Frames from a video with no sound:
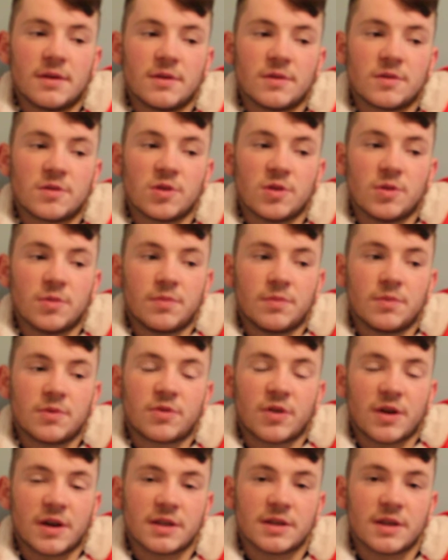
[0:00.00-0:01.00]
sort of
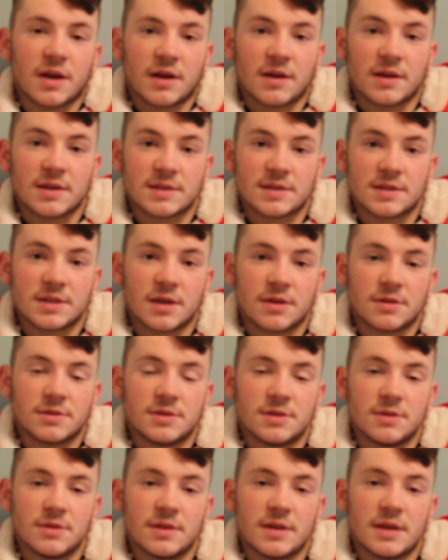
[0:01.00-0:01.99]
credit has to go
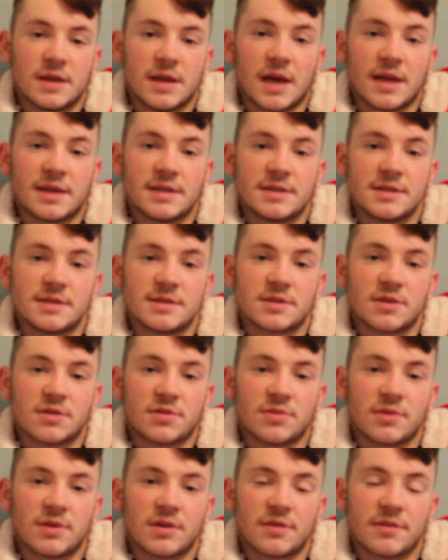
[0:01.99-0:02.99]
to the editing
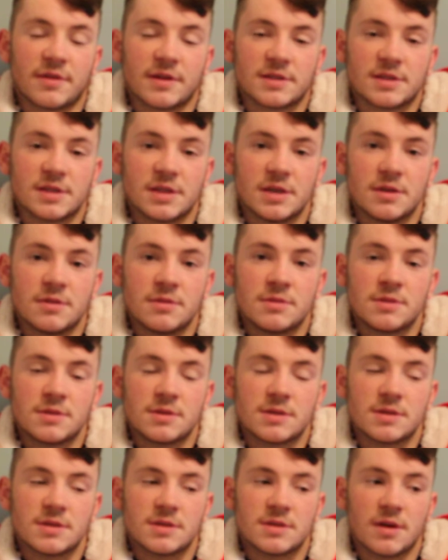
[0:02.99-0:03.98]
software I've had to
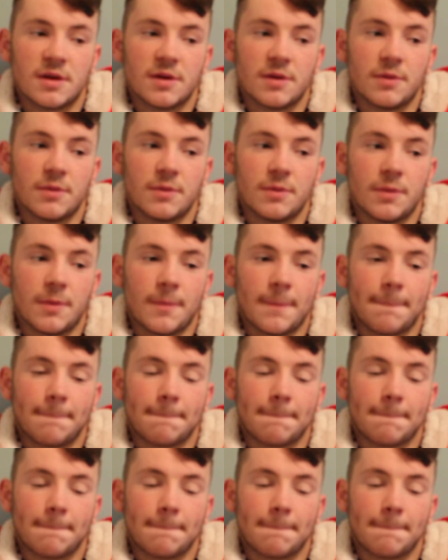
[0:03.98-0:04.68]
use. So